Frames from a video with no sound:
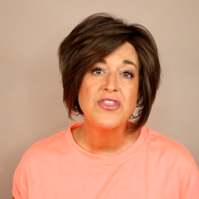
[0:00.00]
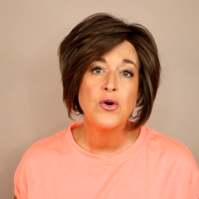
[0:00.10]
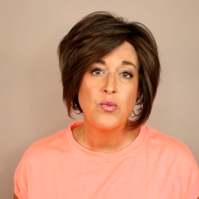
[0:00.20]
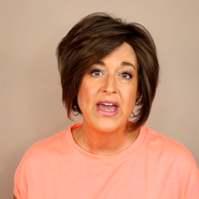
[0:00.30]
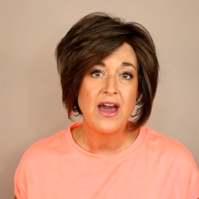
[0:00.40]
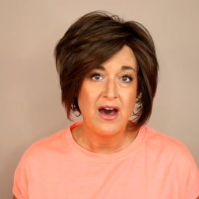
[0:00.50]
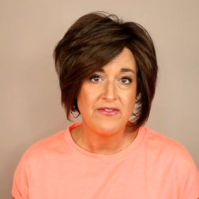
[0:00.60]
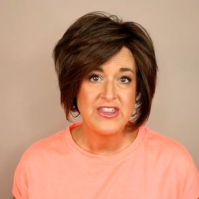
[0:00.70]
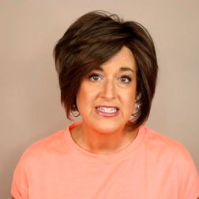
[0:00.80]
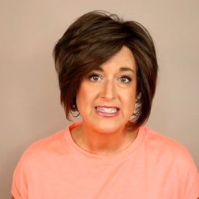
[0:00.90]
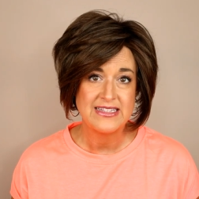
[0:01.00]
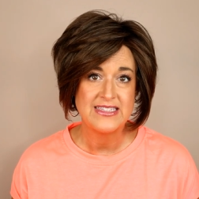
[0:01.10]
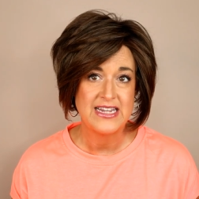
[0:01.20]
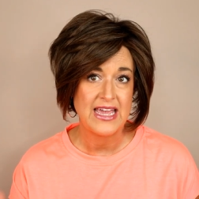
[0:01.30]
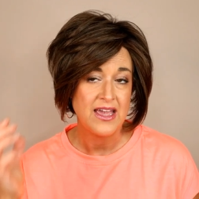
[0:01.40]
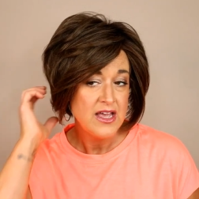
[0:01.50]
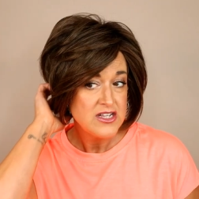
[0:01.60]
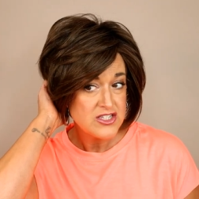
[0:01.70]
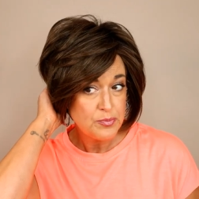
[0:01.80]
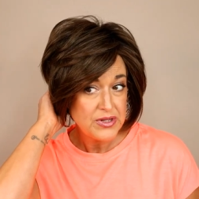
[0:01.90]
with a wig of this density.
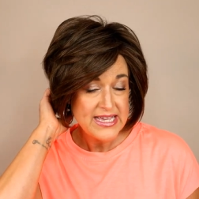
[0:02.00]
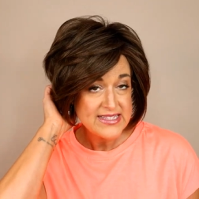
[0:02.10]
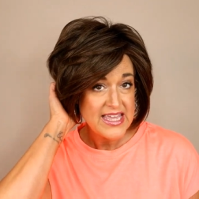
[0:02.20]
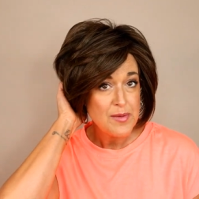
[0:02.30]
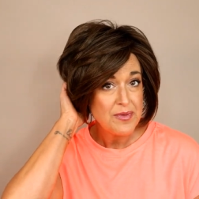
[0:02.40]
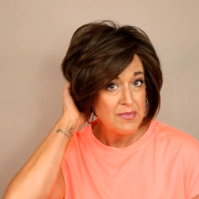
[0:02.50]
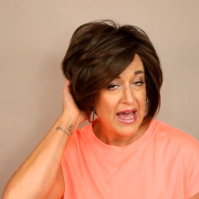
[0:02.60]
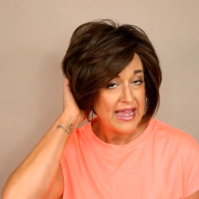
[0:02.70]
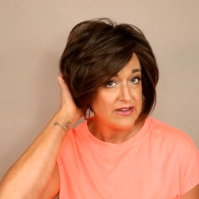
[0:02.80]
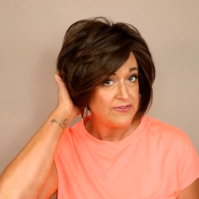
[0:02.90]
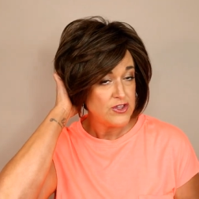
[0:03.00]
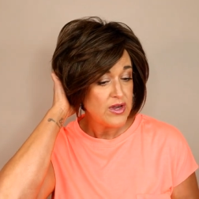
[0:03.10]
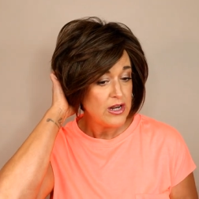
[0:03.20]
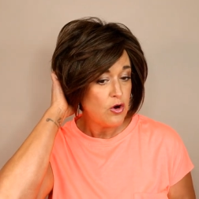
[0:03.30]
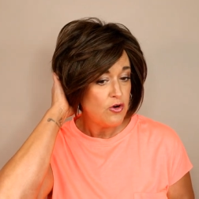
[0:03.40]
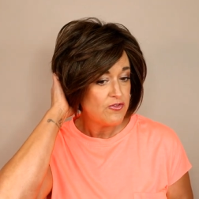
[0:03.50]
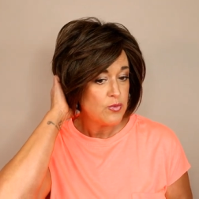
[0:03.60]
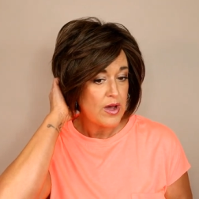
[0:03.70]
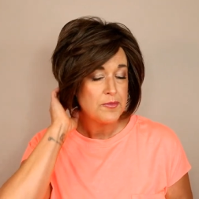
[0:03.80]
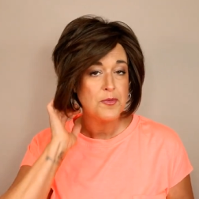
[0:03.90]
So please keep in mind, if you get
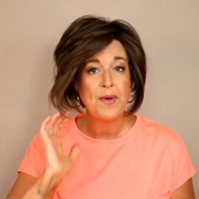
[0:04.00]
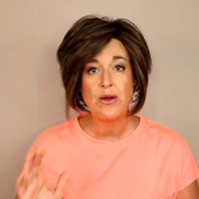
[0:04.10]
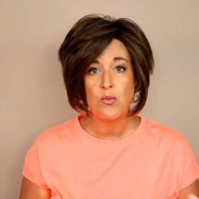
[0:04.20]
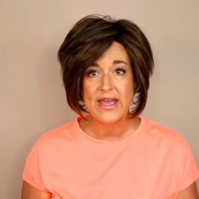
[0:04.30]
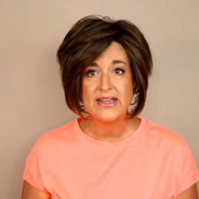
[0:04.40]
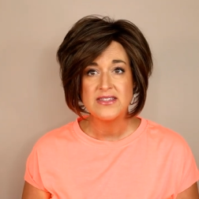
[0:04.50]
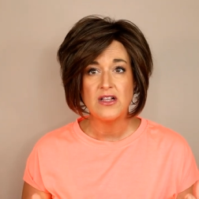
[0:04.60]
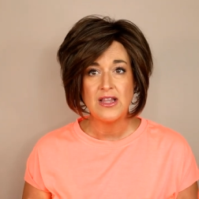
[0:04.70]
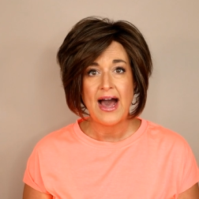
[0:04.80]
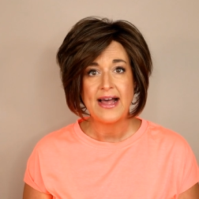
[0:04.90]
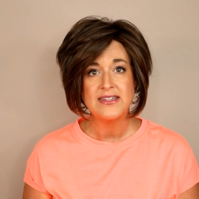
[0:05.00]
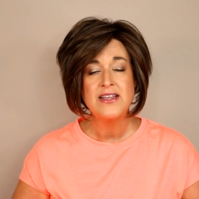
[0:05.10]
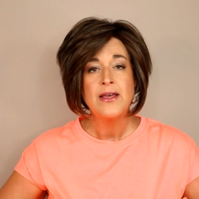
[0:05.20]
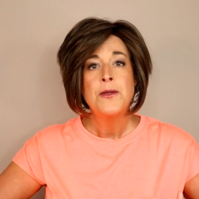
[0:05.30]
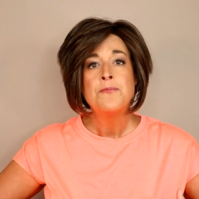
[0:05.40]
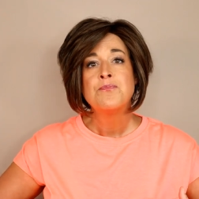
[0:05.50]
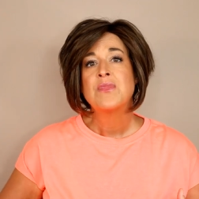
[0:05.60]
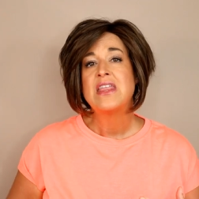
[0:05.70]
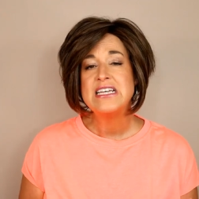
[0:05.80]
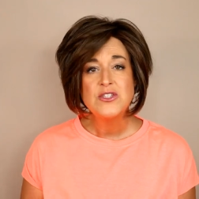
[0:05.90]
overwhelmed by wigs a lot,
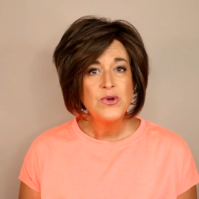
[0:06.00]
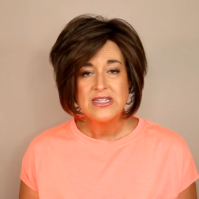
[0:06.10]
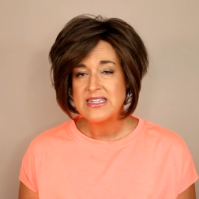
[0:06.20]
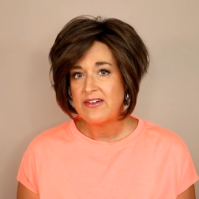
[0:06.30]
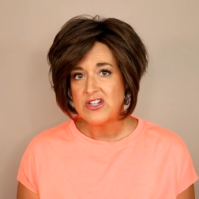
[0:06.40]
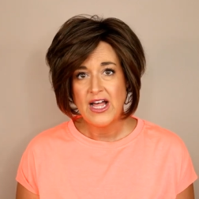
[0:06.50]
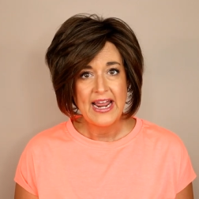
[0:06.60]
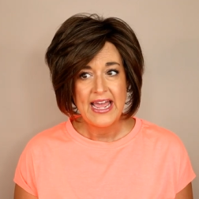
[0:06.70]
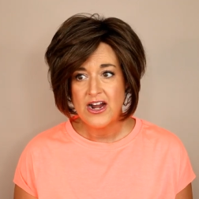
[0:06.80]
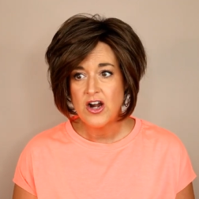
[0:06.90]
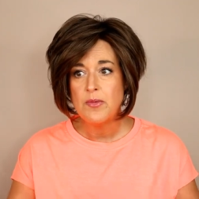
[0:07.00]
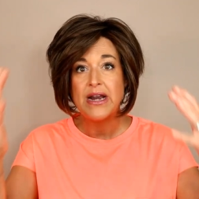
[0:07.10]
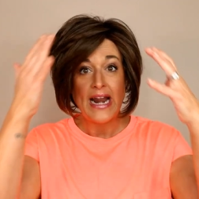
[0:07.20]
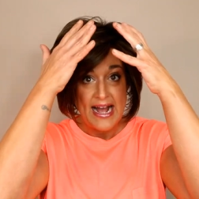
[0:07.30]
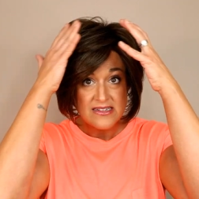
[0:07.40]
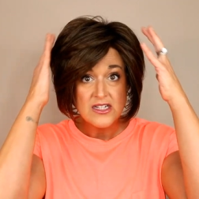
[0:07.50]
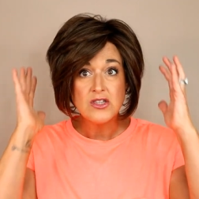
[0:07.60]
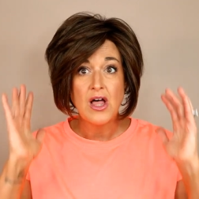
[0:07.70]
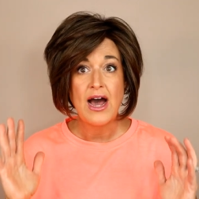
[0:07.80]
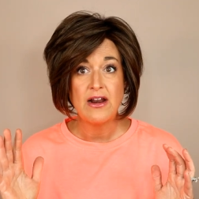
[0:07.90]
this one doesn't have a lot of hair, but it has
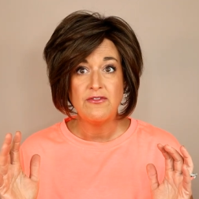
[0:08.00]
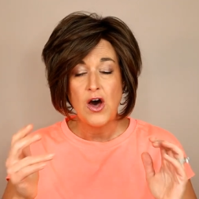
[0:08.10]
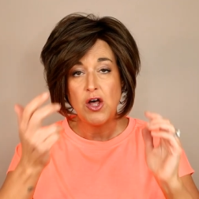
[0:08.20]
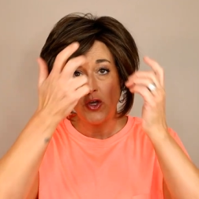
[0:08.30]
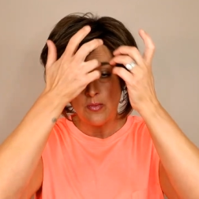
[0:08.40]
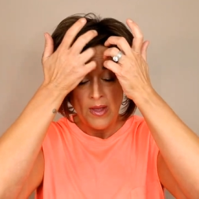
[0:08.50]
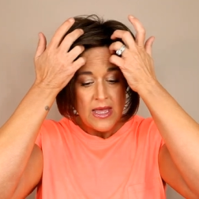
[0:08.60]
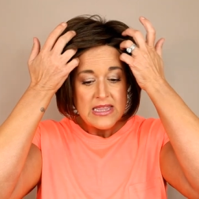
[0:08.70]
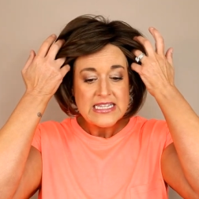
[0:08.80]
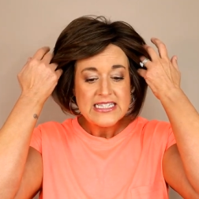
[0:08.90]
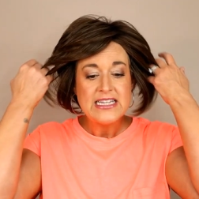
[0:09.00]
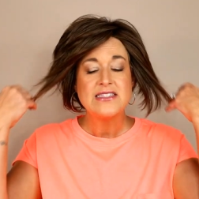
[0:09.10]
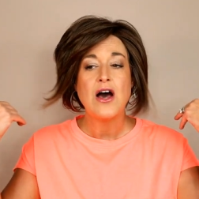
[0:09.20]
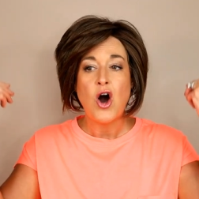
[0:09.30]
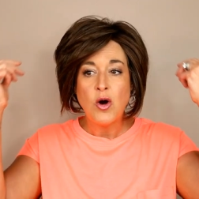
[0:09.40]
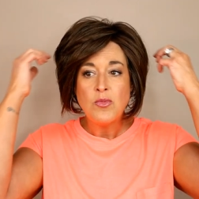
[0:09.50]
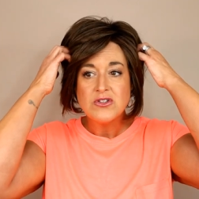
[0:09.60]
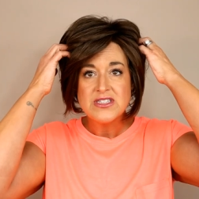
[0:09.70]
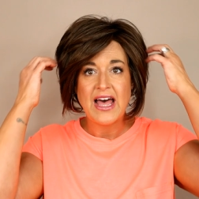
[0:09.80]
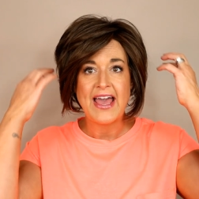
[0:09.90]
a lot of volume. This is
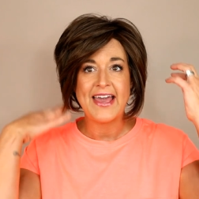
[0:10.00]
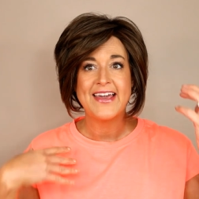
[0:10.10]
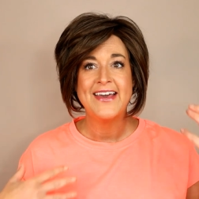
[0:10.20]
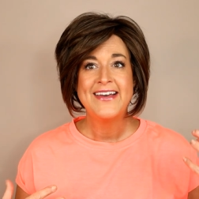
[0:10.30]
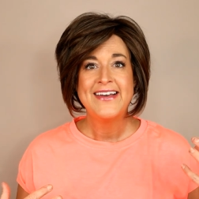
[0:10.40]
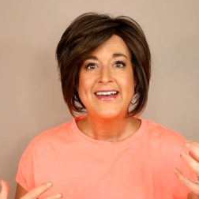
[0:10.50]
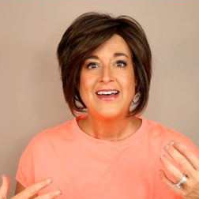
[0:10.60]
almost like